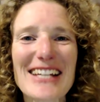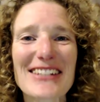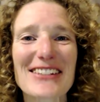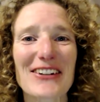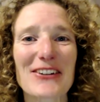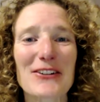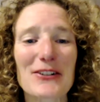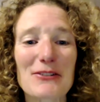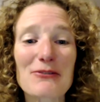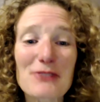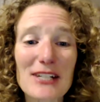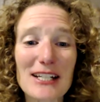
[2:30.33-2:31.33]
So
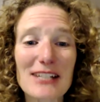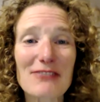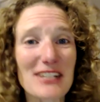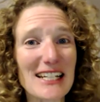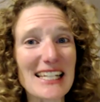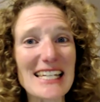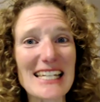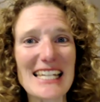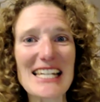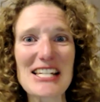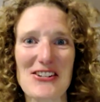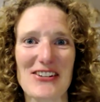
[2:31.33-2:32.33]
really, really
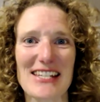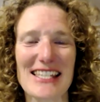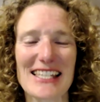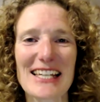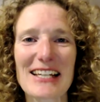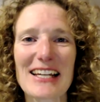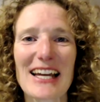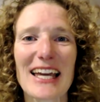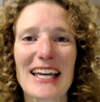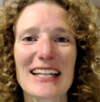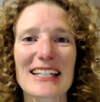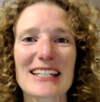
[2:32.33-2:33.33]
interesting.
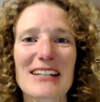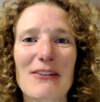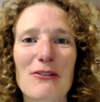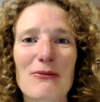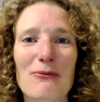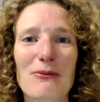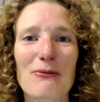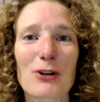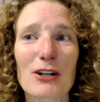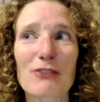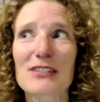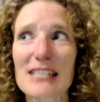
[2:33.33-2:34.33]
And
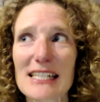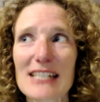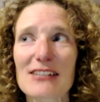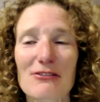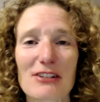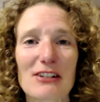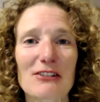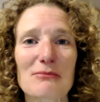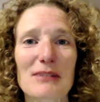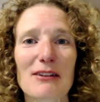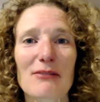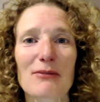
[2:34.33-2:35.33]
what I've seen around
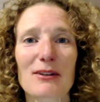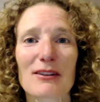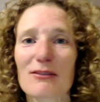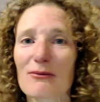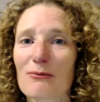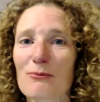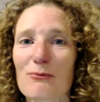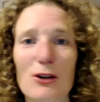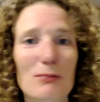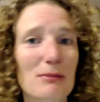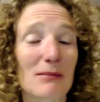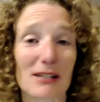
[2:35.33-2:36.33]
me with
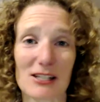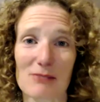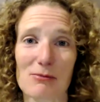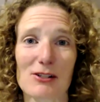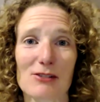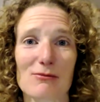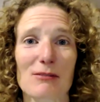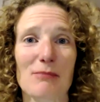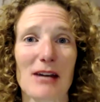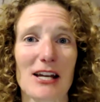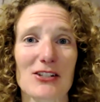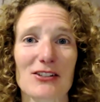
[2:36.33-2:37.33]
what people experience with the
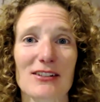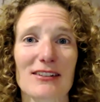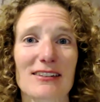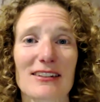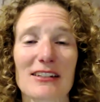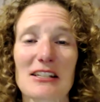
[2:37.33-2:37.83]
patches